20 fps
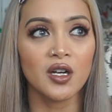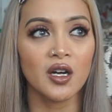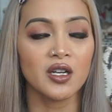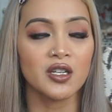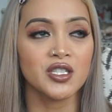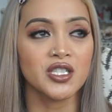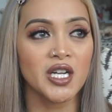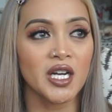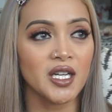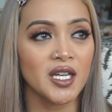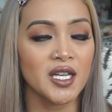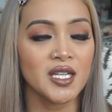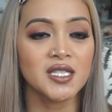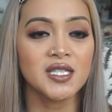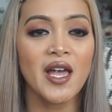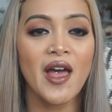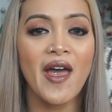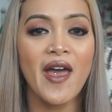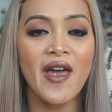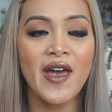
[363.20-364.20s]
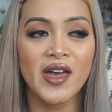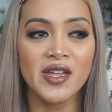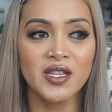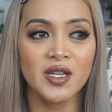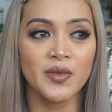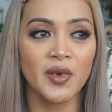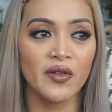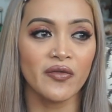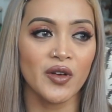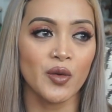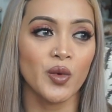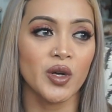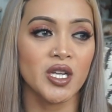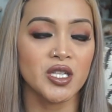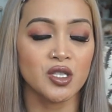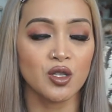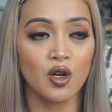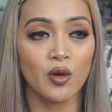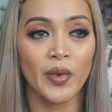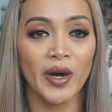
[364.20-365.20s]
got our jackets, and then my friend wanted
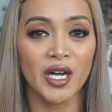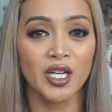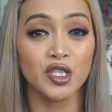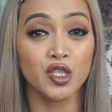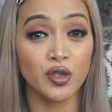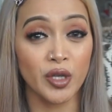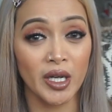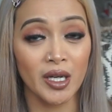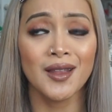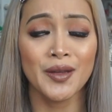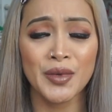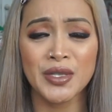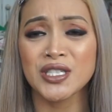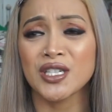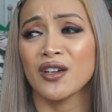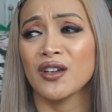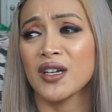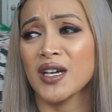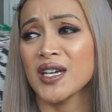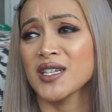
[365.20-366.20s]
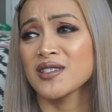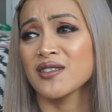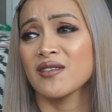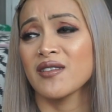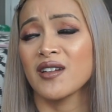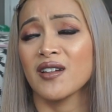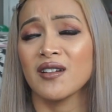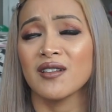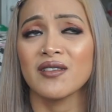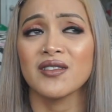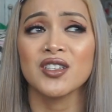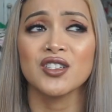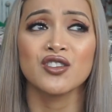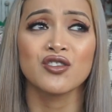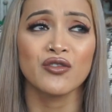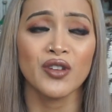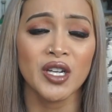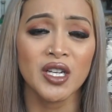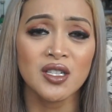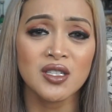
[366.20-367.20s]
to go buy a drink. Let me tell you guys, the
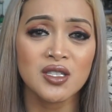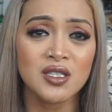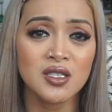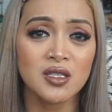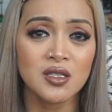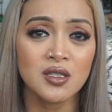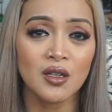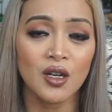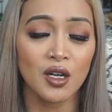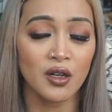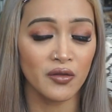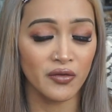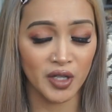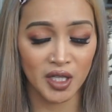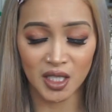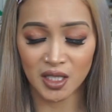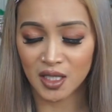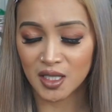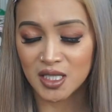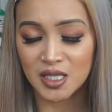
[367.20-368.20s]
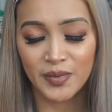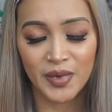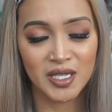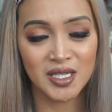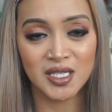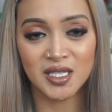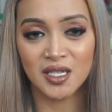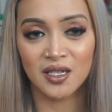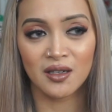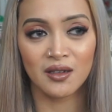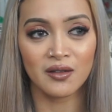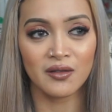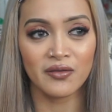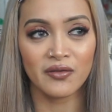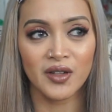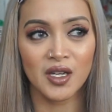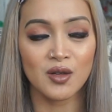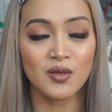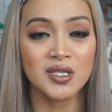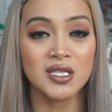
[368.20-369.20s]
drinks are freaking expensive.
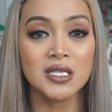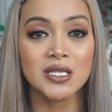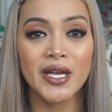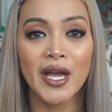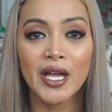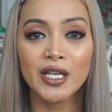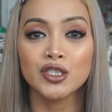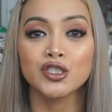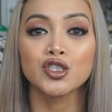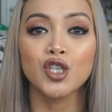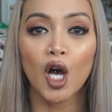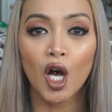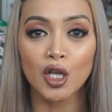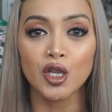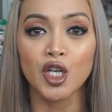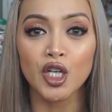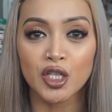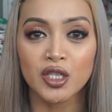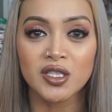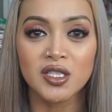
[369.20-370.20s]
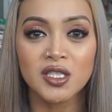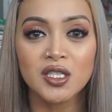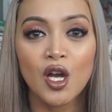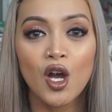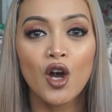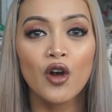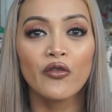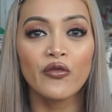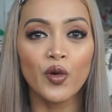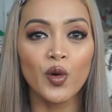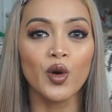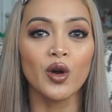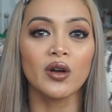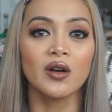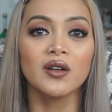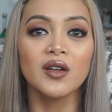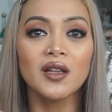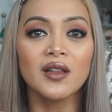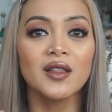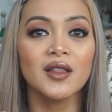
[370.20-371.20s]
It was $10
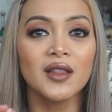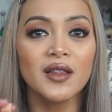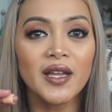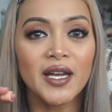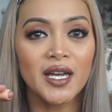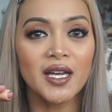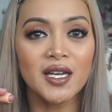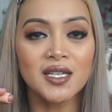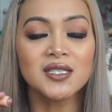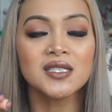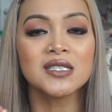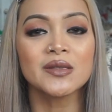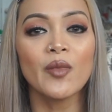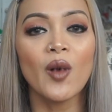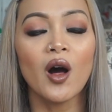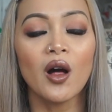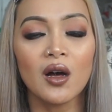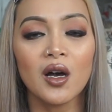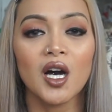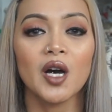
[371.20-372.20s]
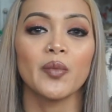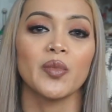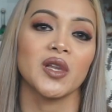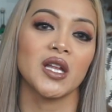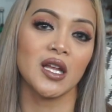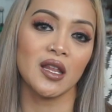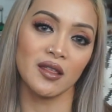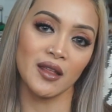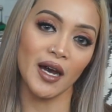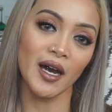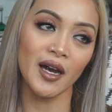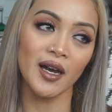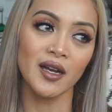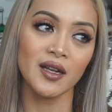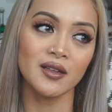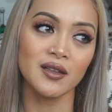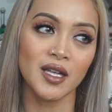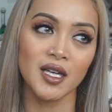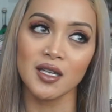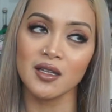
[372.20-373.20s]
for like a small cup like
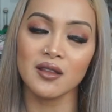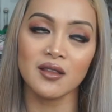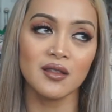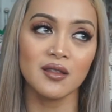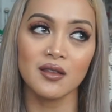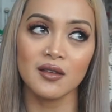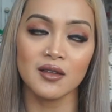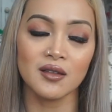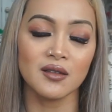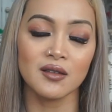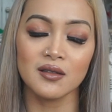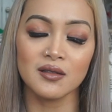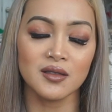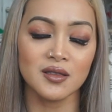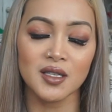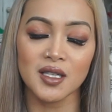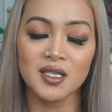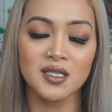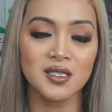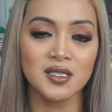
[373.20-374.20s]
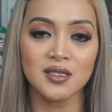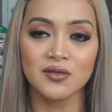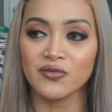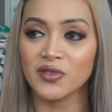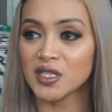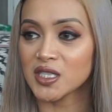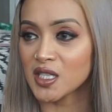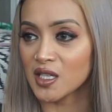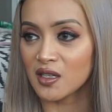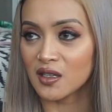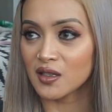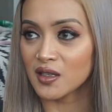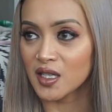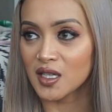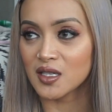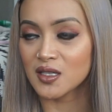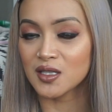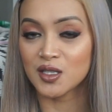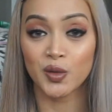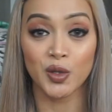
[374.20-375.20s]
that. Like it's
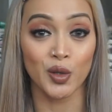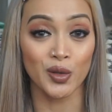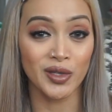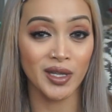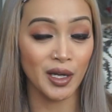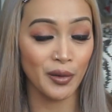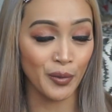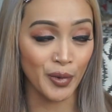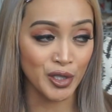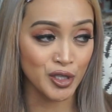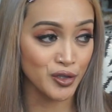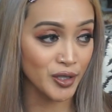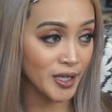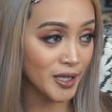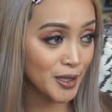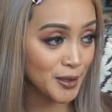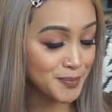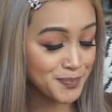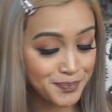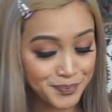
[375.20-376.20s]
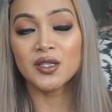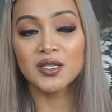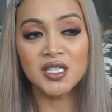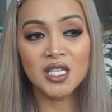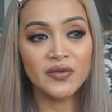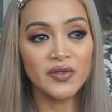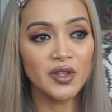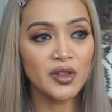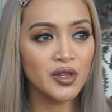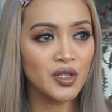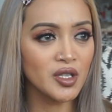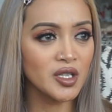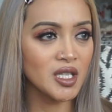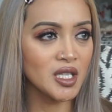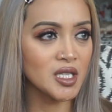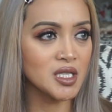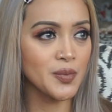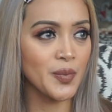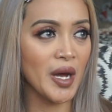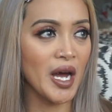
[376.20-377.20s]
ridiculous. So we only had one drink.
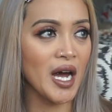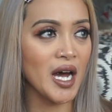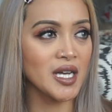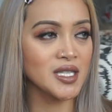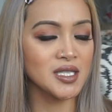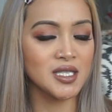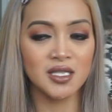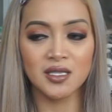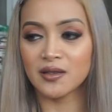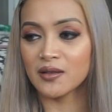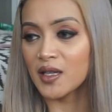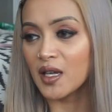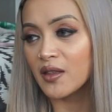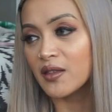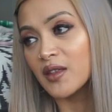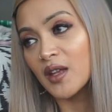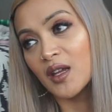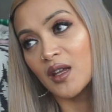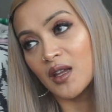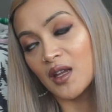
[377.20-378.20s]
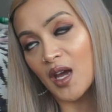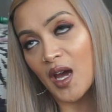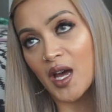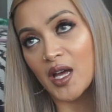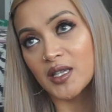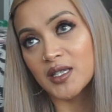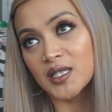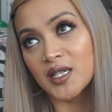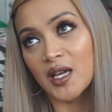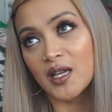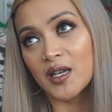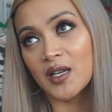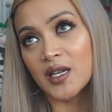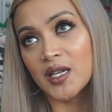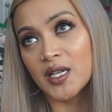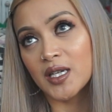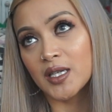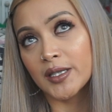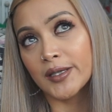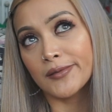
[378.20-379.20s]
7:30 is past, nothing yet,
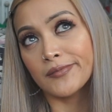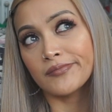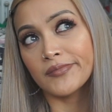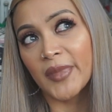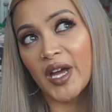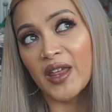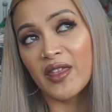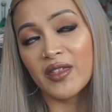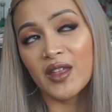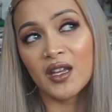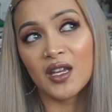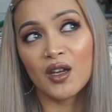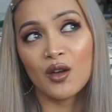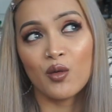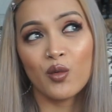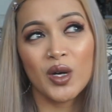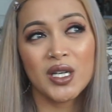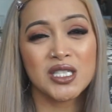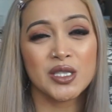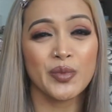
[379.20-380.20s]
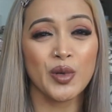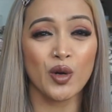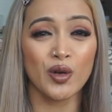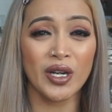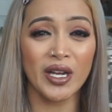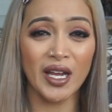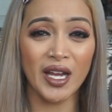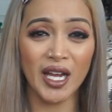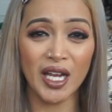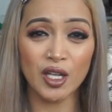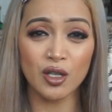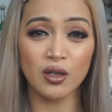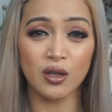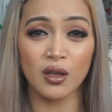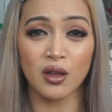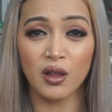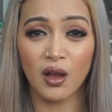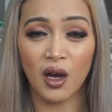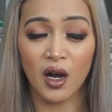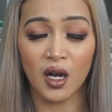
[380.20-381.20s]
and I think it was about 8
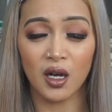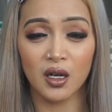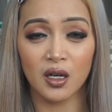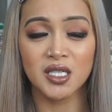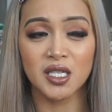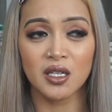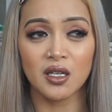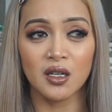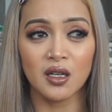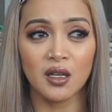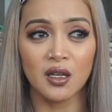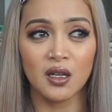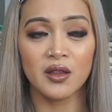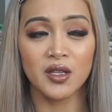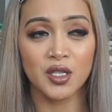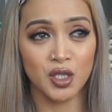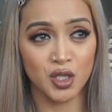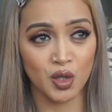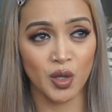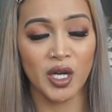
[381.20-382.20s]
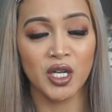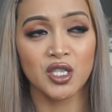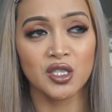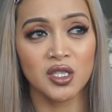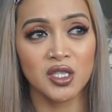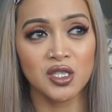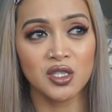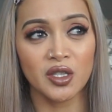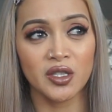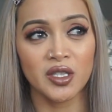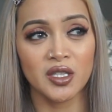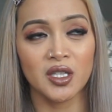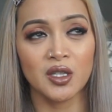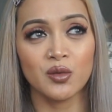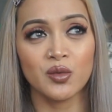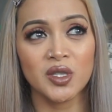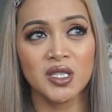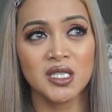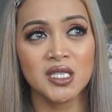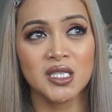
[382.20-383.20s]
o'clock till the show actually started. It
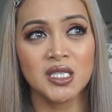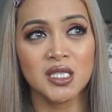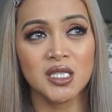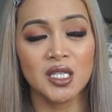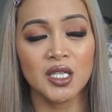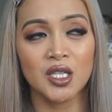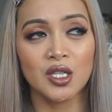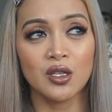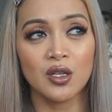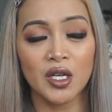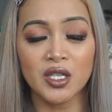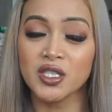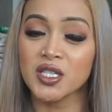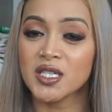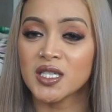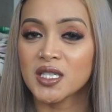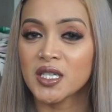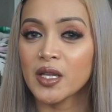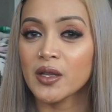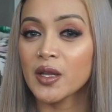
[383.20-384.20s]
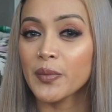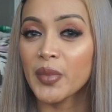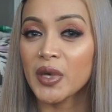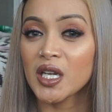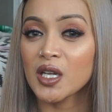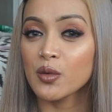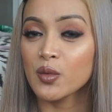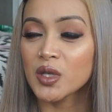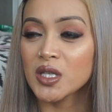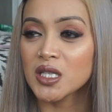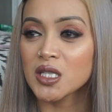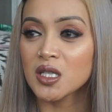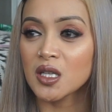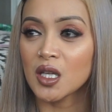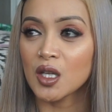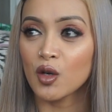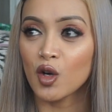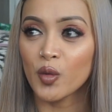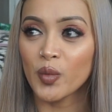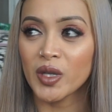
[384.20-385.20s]
was not Justin, but it was
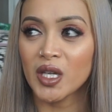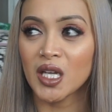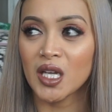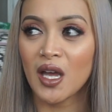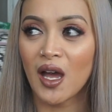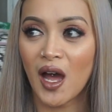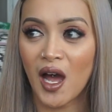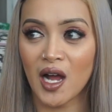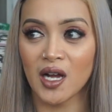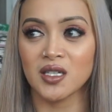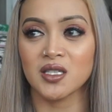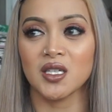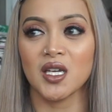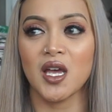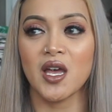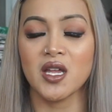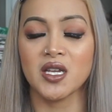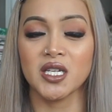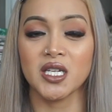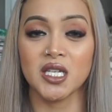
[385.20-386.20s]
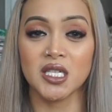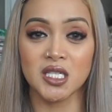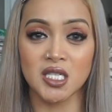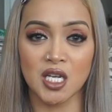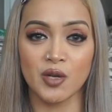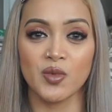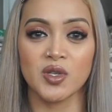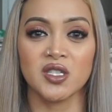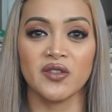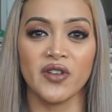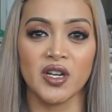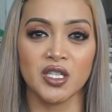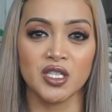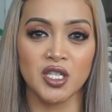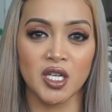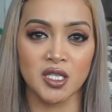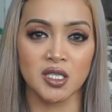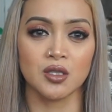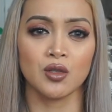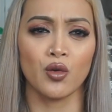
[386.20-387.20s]
the opening act, and his name was
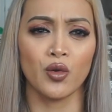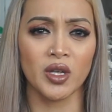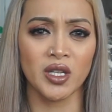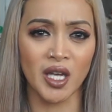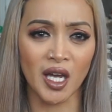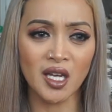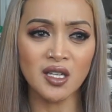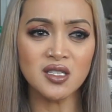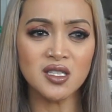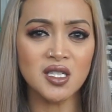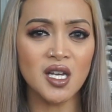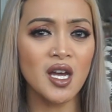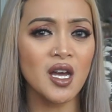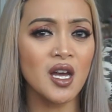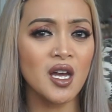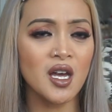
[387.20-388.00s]
Francesca Yates.